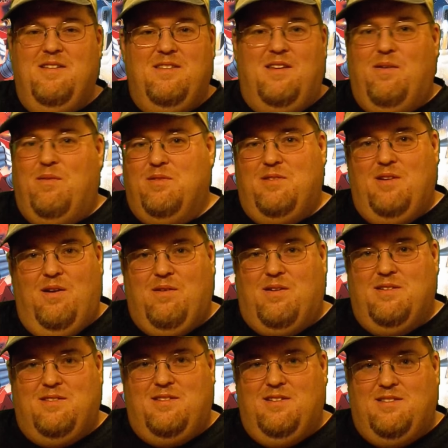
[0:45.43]
There was no
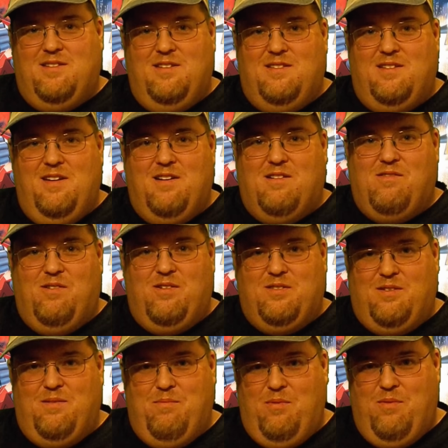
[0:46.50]
consistency
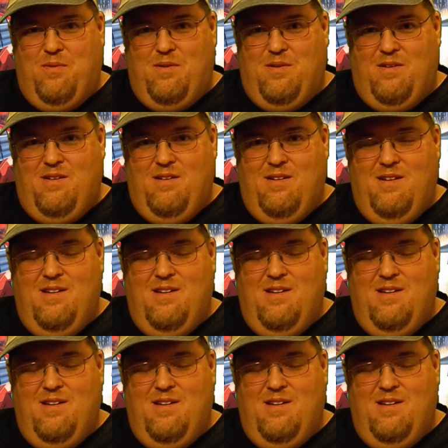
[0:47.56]
across the board.